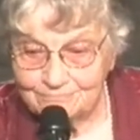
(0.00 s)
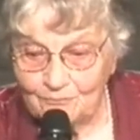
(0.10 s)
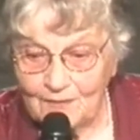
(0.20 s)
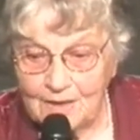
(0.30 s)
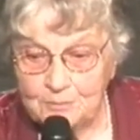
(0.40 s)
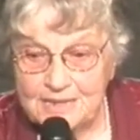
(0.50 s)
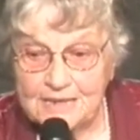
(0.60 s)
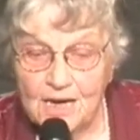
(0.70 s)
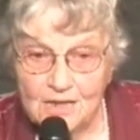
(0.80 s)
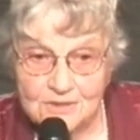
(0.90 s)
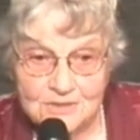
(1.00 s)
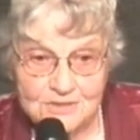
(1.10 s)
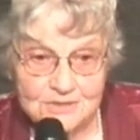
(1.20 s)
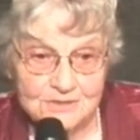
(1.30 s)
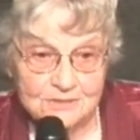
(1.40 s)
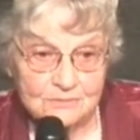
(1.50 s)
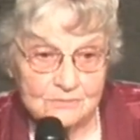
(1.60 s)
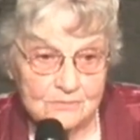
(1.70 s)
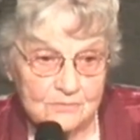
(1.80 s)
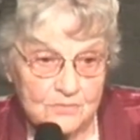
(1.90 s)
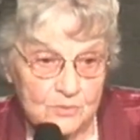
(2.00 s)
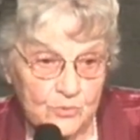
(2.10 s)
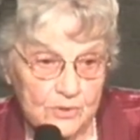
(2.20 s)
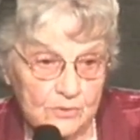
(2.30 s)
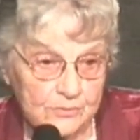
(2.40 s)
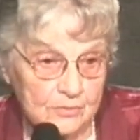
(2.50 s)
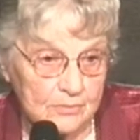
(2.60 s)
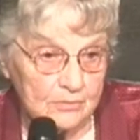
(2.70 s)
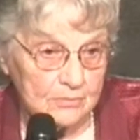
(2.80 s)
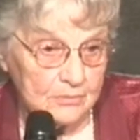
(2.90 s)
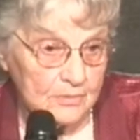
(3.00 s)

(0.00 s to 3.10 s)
because you built the, the,